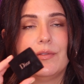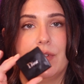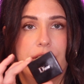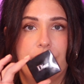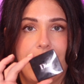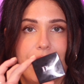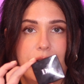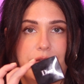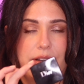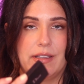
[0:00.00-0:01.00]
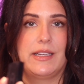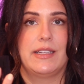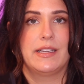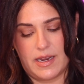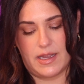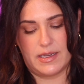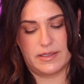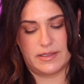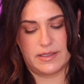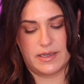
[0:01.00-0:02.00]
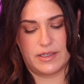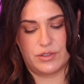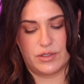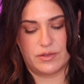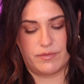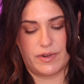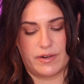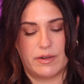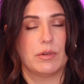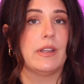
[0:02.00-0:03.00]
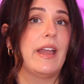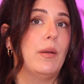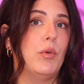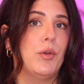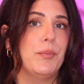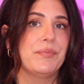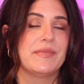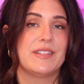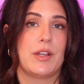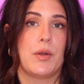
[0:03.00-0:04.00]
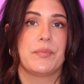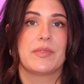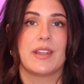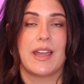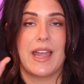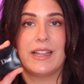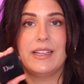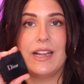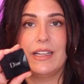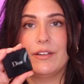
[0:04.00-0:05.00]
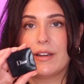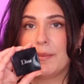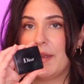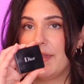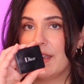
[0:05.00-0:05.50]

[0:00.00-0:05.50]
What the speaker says: very travel friendly and it's just very reliable. So highly, highly recommend